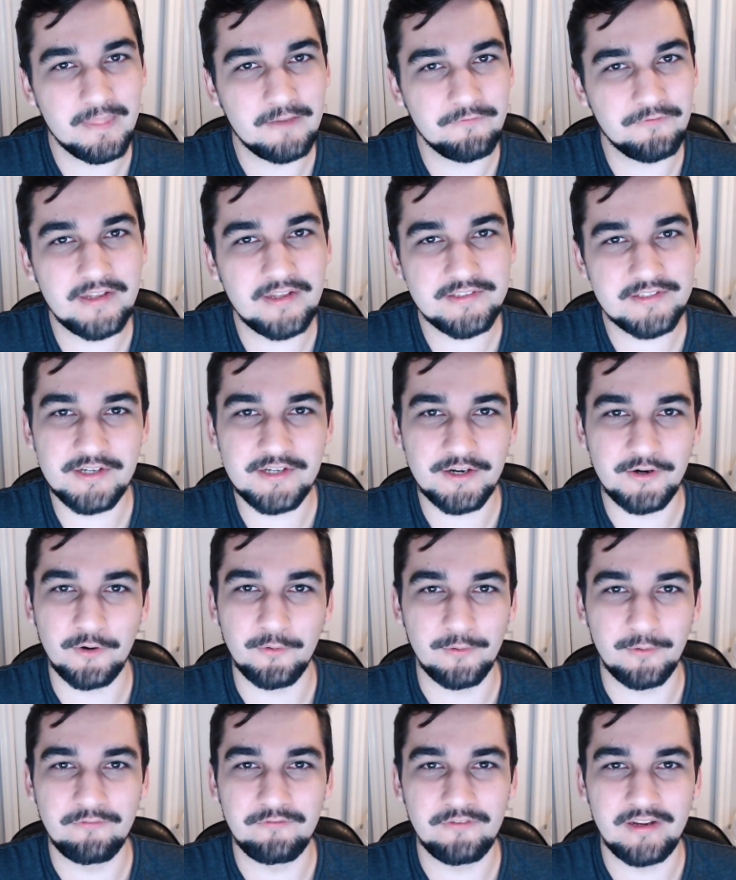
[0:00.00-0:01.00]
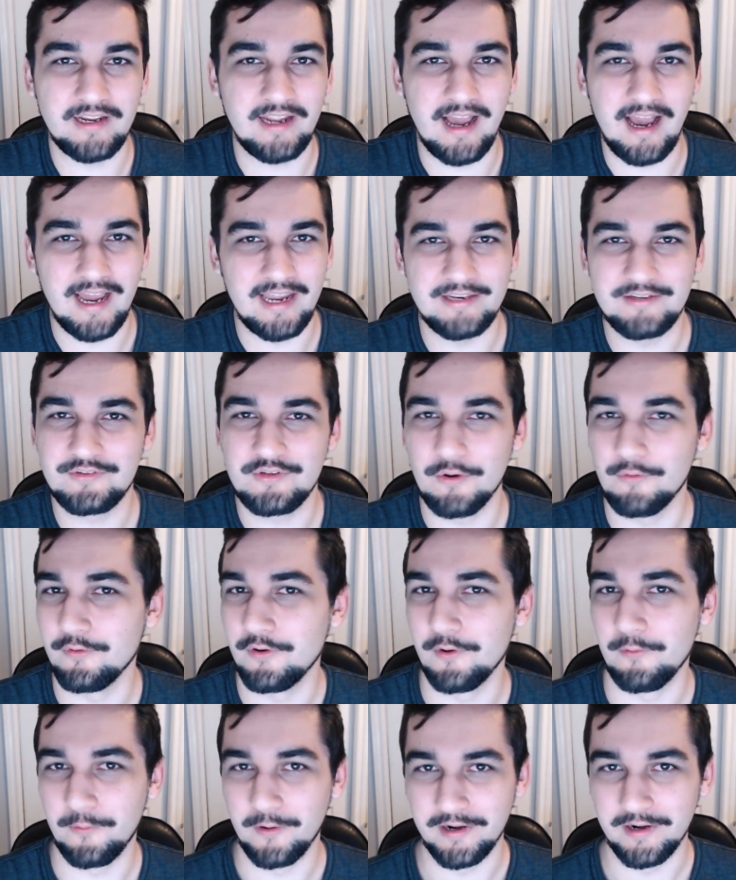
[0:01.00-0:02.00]
If that's not horrific, I don't
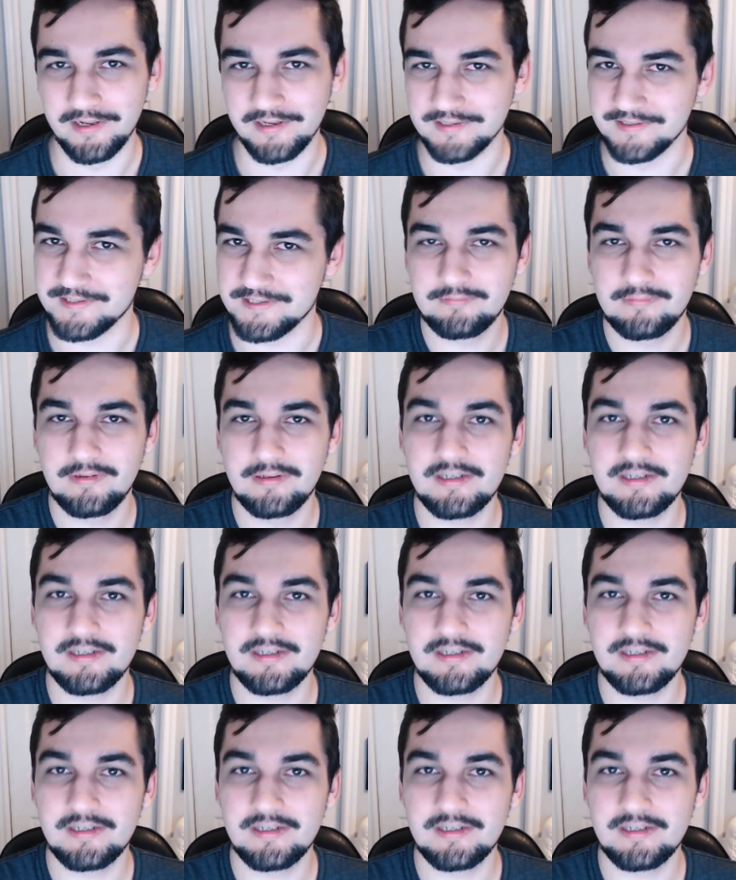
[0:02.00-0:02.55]
know what is.